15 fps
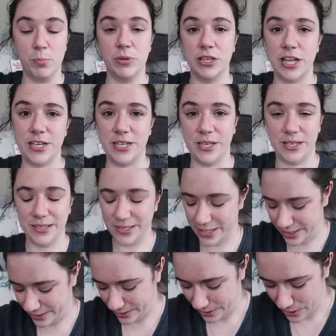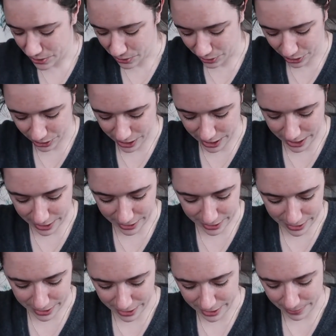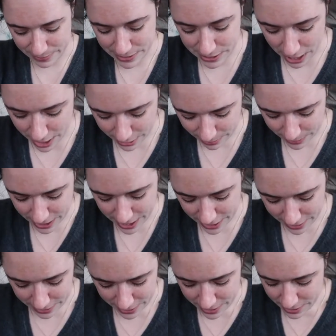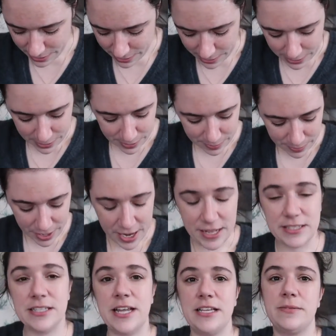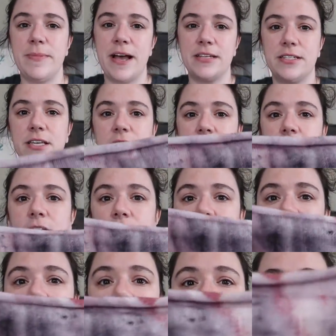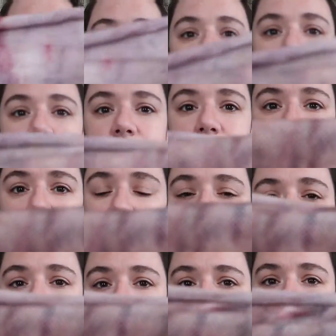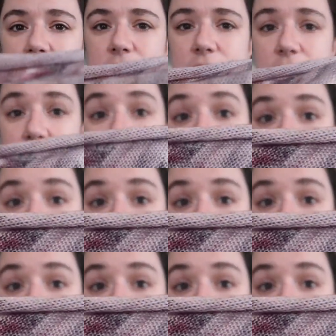bloodied looking um, sock blank. But it's nice masculine colors, so it's not like